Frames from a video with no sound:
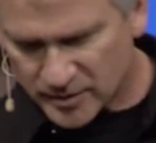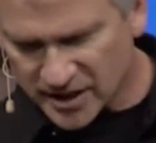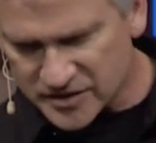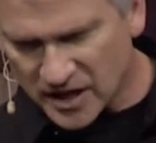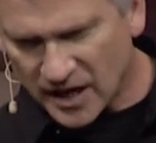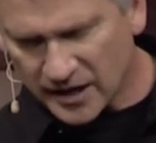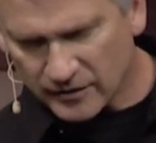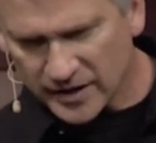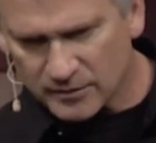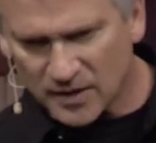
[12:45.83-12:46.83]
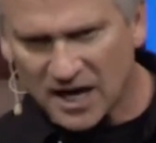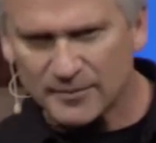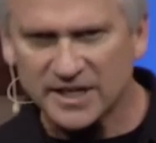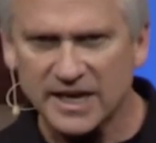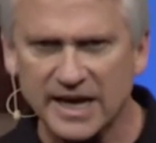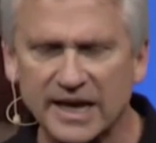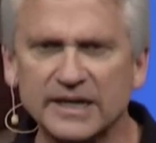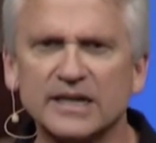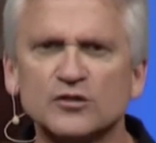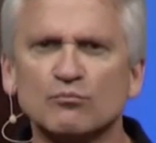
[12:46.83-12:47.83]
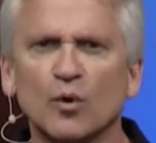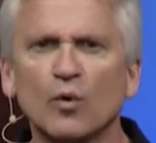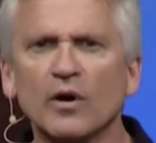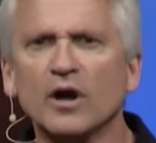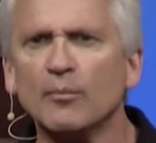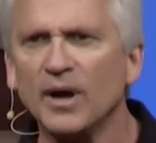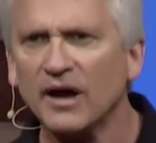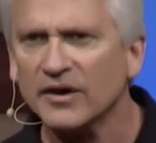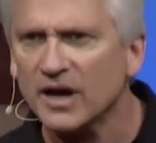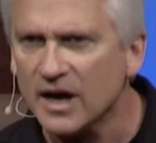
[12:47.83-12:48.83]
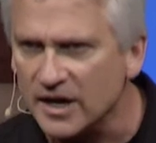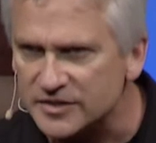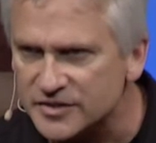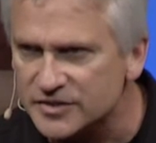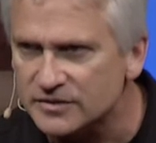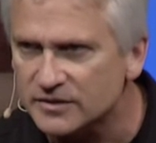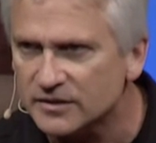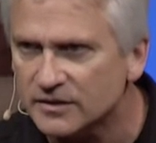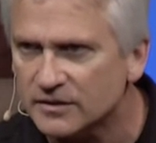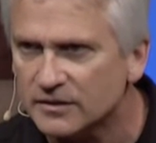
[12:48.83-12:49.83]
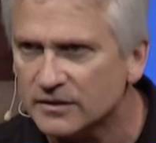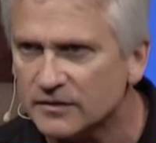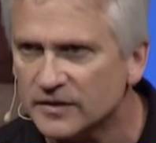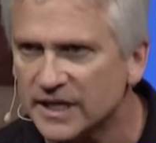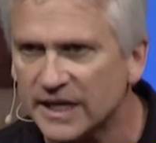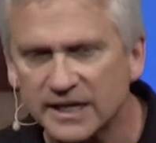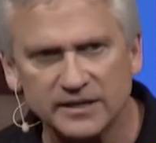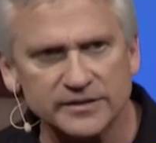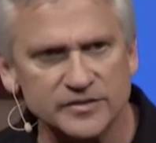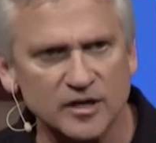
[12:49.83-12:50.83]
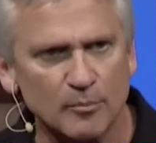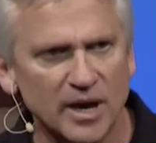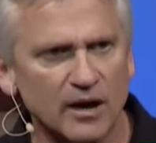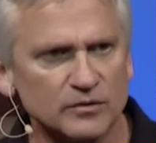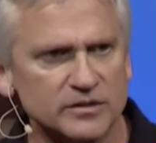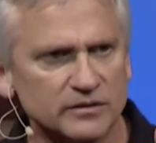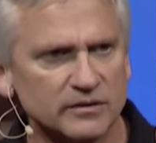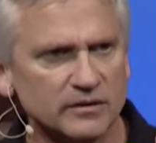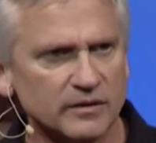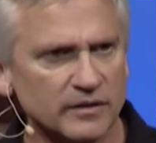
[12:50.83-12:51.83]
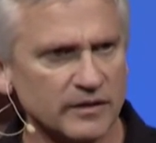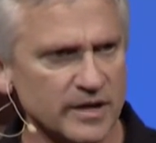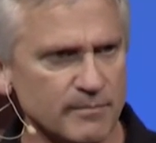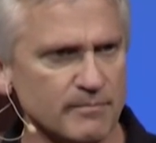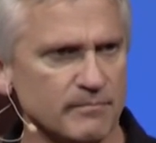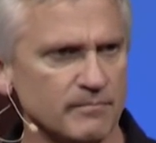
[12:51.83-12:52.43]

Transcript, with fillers: because honoring mom and dad is more about us than it is about them.